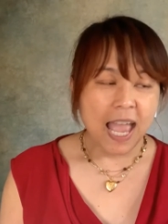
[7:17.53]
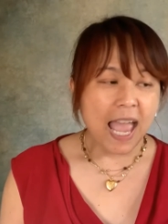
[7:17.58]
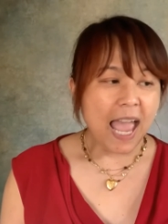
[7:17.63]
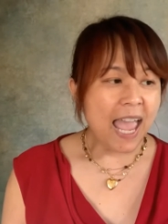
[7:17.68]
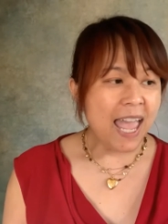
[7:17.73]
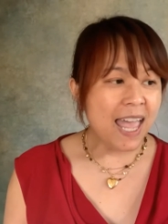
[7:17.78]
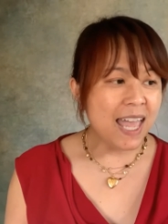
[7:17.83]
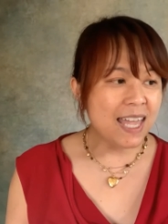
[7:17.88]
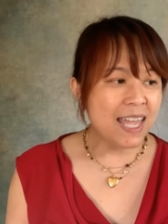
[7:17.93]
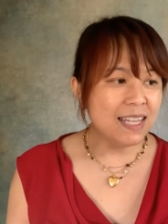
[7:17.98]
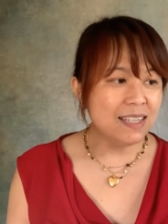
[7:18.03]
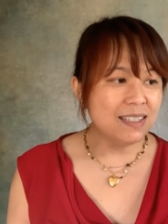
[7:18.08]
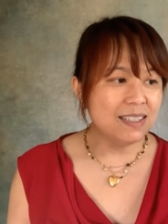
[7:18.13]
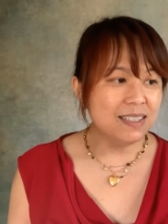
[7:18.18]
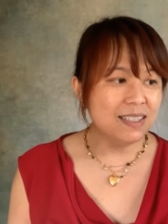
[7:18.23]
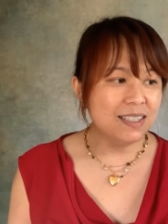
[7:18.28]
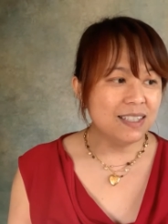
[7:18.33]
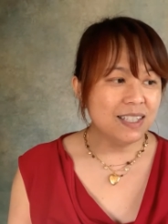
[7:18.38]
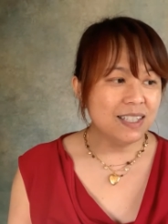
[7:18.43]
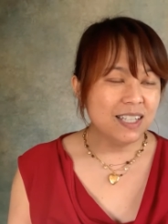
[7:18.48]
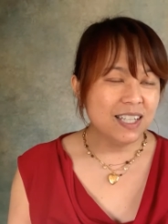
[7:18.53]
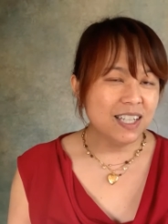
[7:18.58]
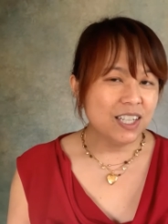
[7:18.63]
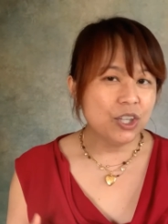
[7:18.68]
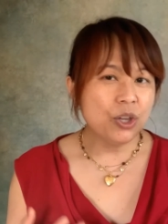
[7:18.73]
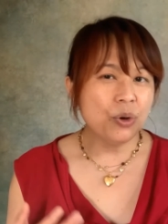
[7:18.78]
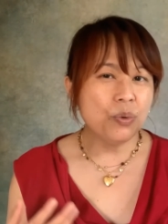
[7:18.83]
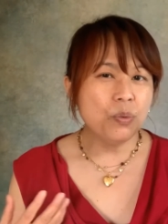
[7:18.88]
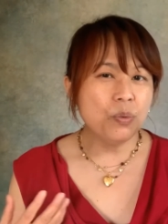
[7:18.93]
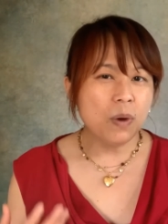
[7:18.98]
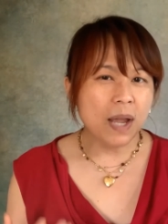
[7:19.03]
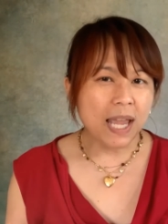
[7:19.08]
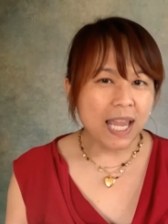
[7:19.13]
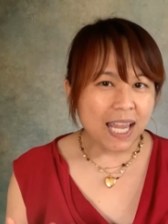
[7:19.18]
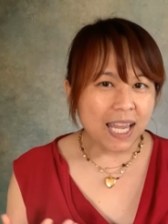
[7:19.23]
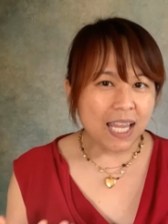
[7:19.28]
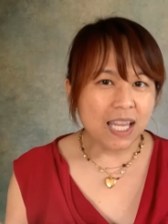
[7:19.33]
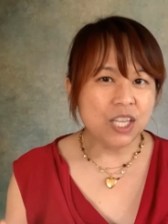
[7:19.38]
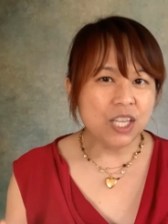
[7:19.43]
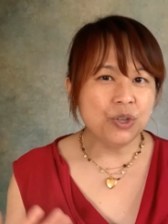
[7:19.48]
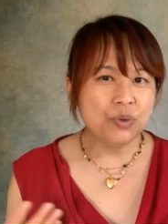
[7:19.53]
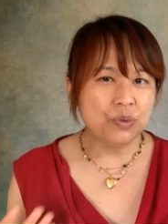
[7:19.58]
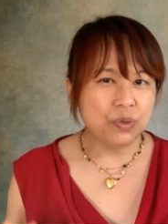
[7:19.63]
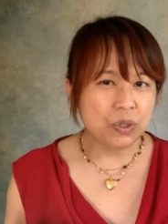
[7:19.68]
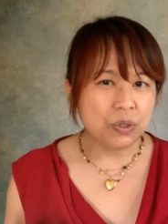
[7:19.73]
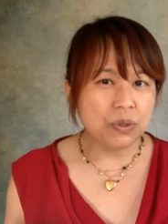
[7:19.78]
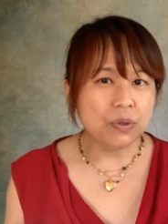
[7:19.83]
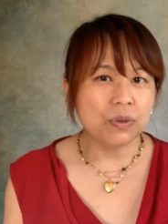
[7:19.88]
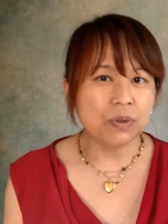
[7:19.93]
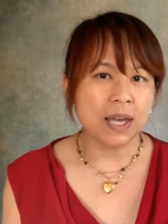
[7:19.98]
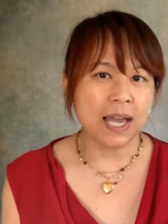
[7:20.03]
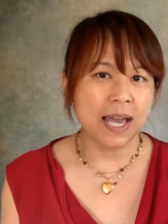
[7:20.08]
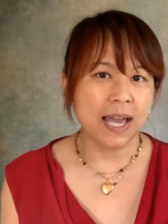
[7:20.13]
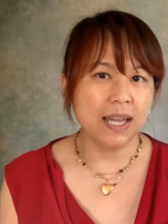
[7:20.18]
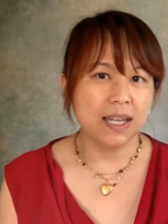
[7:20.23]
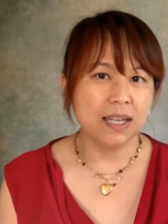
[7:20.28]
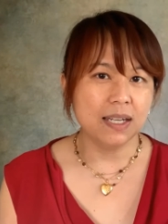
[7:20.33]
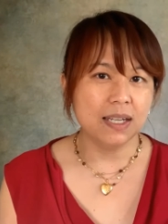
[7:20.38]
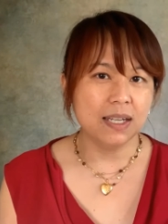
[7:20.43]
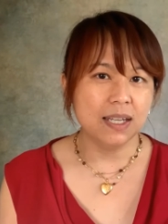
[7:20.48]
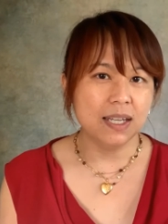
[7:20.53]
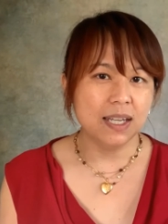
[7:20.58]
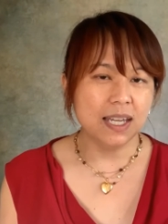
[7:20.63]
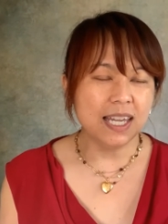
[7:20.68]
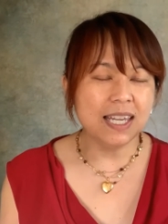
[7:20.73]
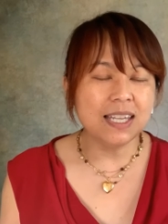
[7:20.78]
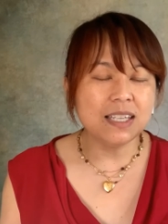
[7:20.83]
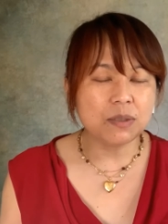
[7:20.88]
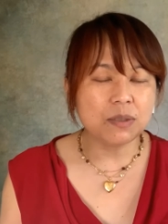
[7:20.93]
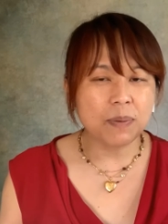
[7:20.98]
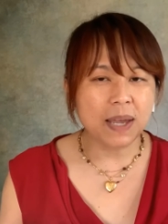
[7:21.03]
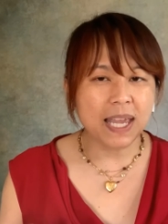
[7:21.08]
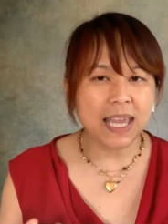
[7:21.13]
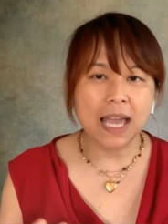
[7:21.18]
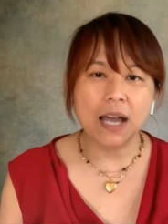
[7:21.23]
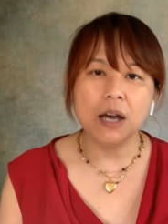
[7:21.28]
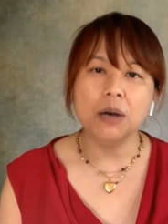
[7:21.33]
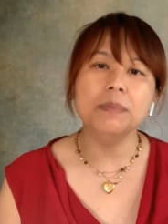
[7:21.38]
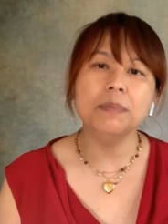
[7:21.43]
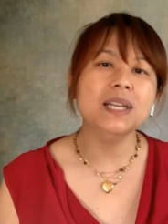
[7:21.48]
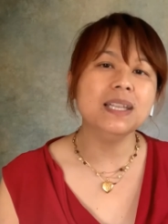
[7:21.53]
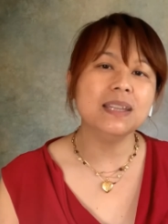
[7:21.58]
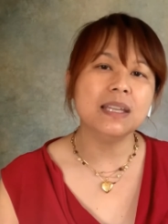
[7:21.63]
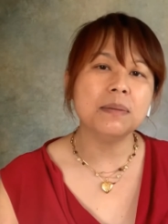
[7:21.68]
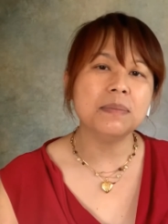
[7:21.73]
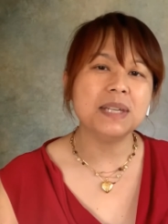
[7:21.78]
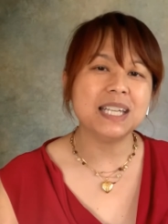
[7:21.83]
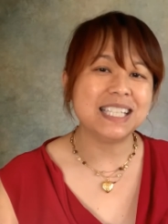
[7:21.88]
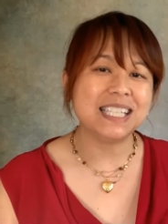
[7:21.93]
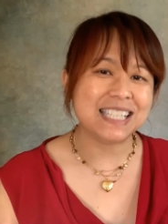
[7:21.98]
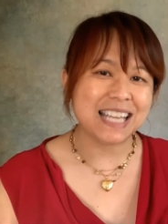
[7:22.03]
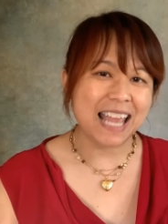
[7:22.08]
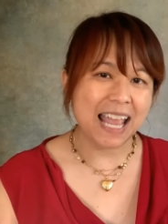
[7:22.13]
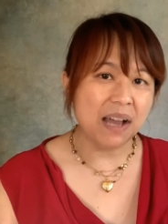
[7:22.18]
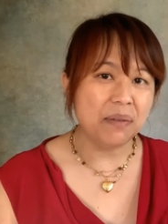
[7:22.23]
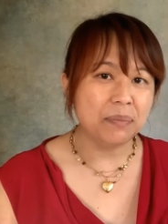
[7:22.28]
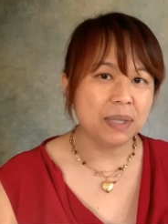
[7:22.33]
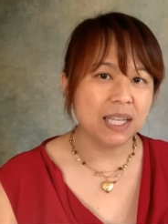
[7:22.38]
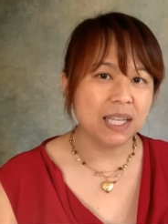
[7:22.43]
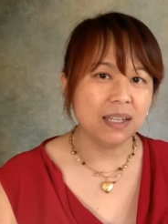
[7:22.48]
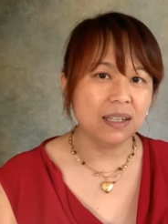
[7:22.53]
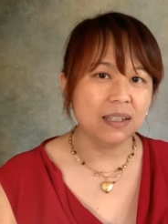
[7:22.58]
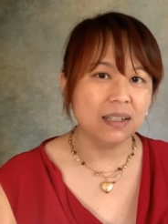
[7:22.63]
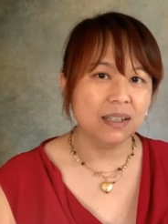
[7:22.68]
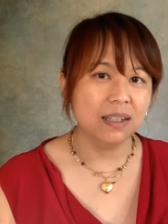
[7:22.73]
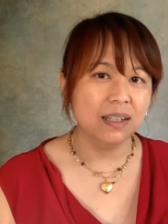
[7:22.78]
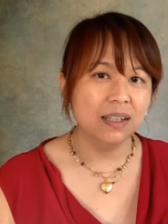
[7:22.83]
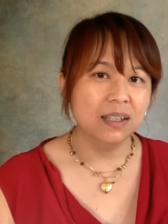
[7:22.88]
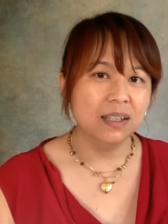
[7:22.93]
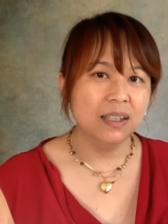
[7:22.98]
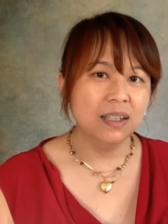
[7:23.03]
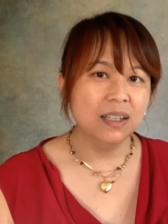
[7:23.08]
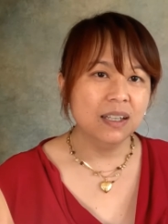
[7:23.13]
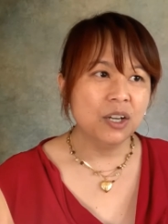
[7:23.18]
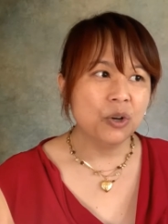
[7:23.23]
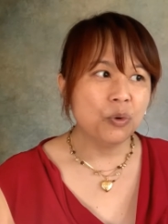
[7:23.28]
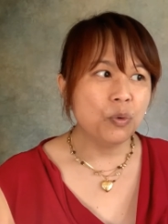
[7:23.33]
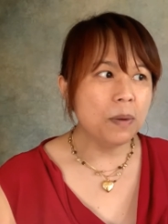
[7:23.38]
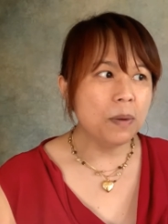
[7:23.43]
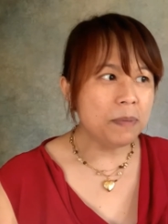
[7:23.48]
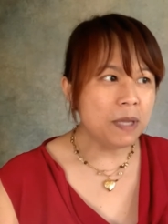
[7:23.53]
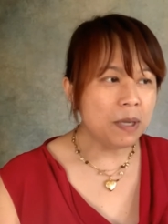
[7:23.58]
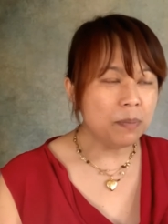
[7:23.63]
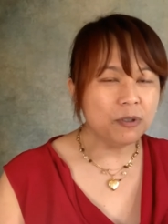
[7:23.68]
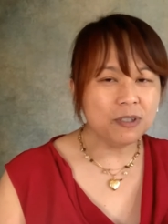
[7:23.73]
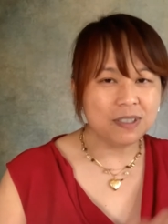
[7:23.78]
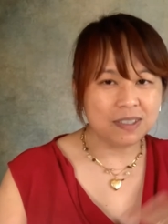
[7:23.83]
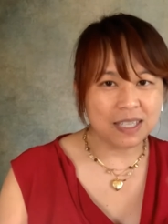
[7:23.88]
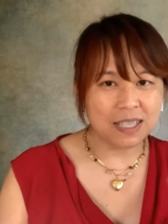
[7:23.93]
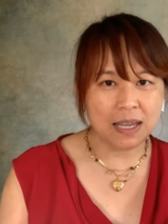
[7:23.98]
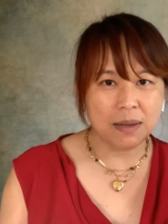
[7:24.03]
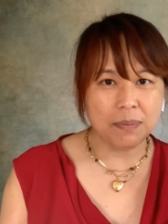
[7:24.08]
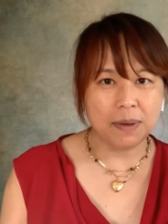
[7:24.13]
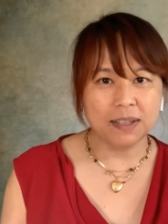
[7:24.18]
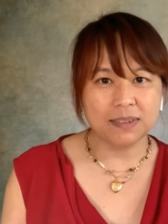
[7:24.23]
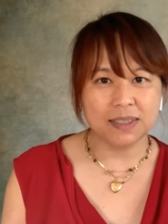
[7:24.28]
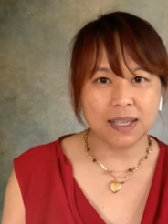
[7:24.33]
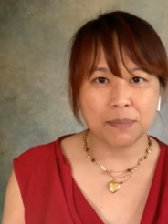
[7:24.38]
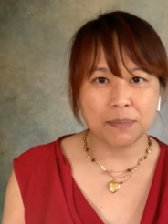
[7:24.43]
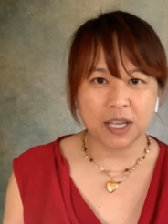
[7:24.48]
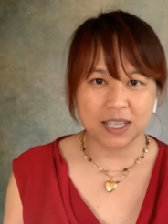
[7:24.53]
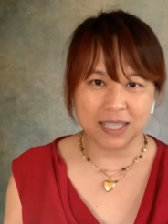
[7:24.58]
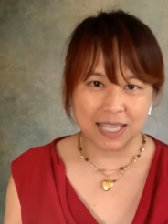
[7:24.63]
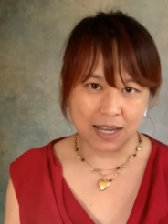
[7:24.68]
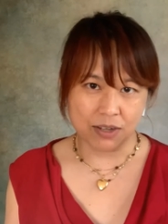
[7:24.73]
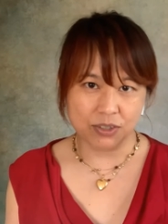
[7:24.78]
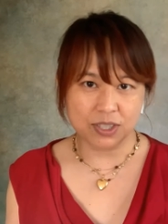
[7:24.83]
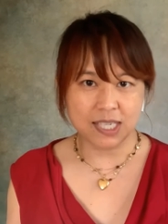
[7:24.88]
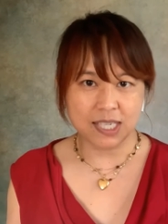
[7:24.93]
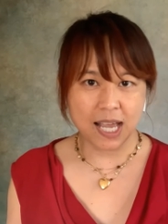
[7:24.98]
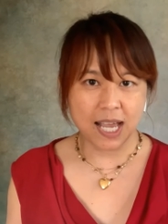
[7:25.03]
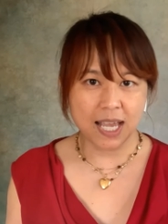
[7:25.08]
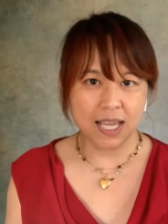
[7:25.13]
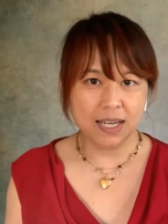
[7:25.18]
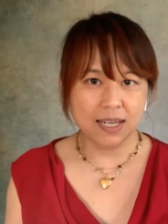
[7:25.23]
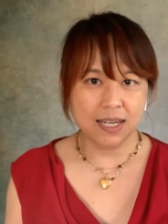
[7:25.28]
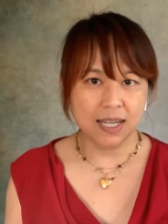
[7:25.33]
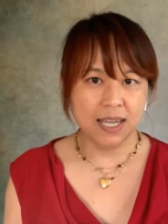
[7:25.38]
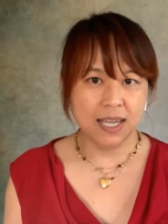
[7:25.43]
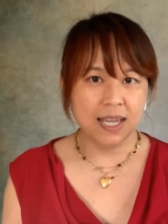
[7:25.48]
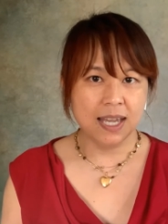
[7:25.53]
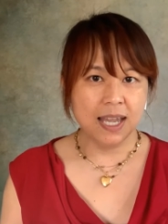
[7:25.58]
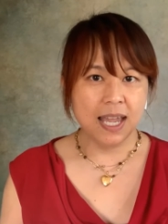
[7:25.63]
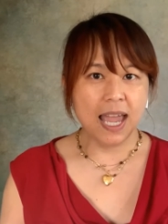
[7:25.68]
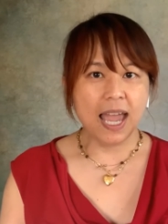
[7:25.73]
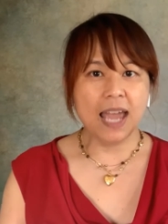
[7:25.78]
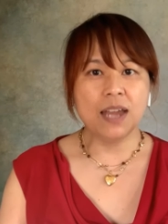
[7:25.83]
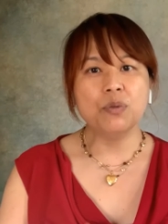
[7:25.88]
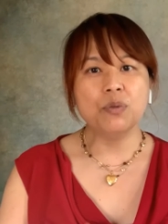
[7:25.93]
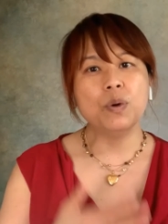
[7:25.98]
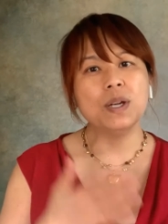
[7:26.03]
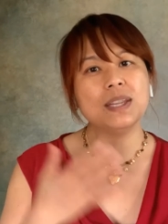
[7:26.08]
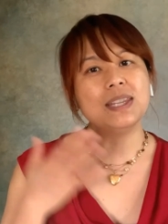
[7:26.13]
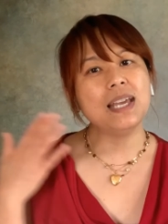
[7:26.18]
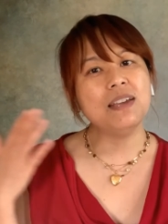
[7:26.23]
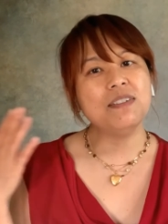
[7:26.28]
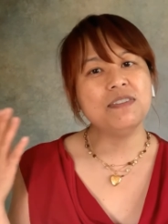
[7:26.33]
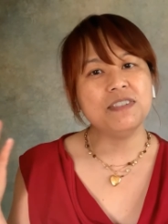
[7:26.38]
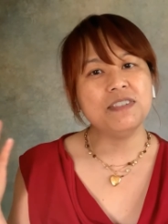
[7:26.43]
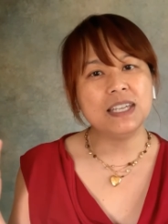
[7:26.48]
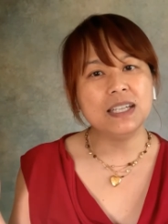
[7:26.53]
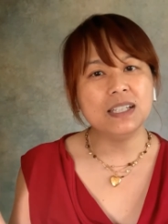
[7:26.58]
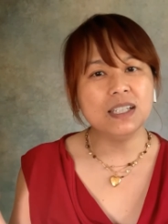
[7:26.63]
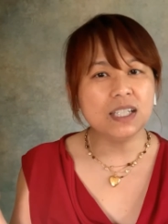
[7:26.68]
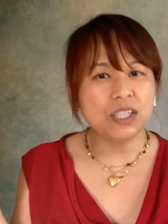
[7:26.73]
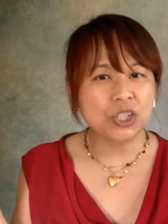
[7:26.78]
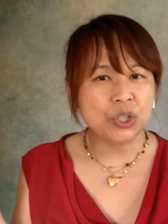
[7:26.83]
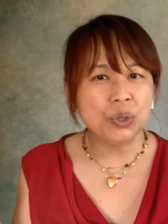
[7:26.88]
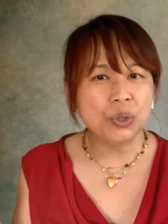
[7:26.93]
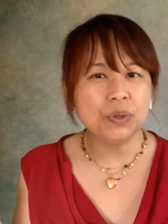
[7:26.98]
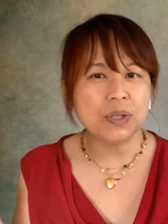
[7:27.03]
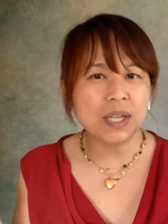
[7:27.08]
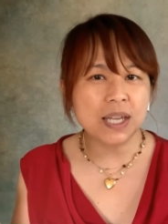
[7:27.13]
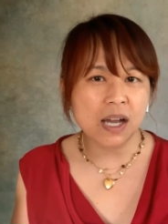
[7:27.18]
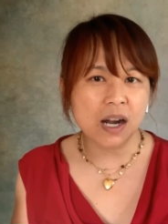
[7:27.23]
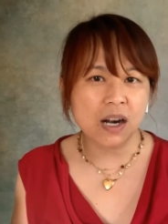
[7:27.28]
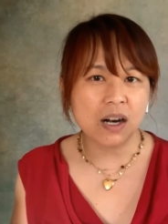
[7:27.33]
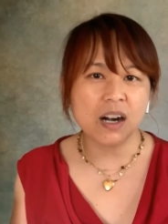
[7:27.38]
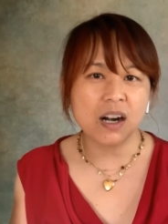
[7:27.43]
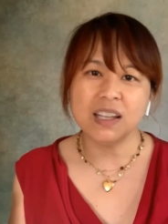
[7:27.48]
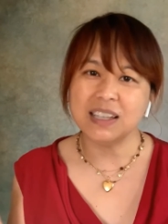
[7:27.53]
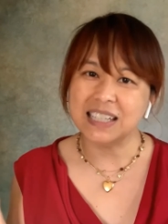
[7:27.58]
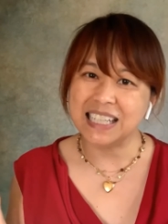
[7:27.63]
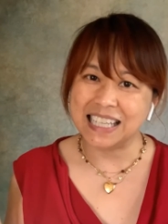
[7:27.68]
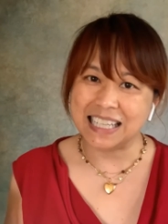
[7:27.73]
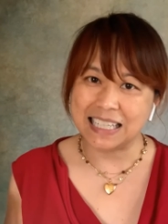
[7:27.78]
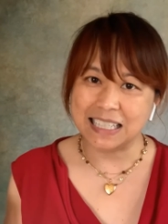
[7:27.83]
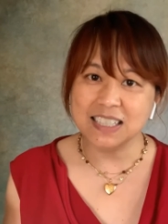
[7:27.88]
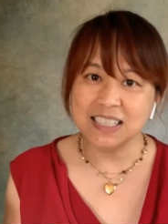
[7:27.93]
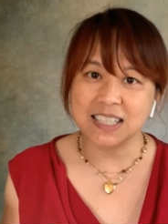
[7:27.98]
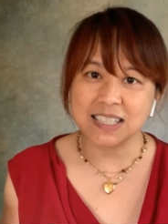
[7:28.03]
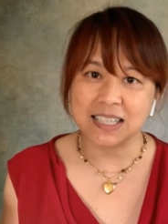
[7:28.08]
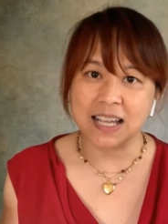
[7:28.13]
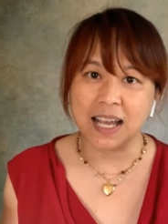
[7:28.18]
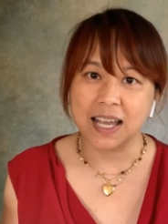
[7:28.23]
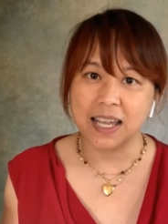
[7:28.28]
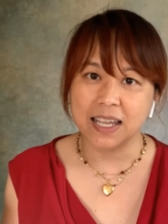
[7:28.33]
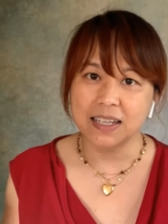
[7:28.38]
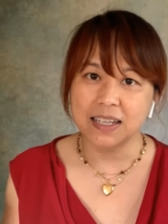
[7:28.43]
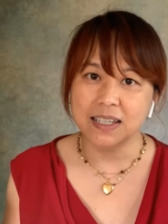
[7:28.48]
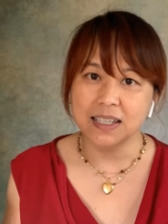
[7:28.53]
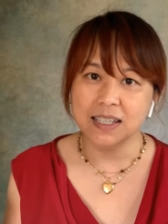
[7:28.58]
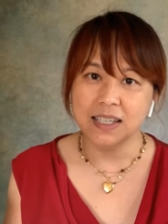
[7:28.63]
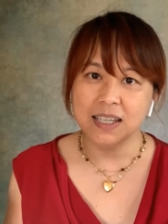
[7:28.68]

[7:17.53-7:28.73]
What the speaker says: And the way you do that is by helping them examine what people say about them on the outside and what they feel and who they are on the inside.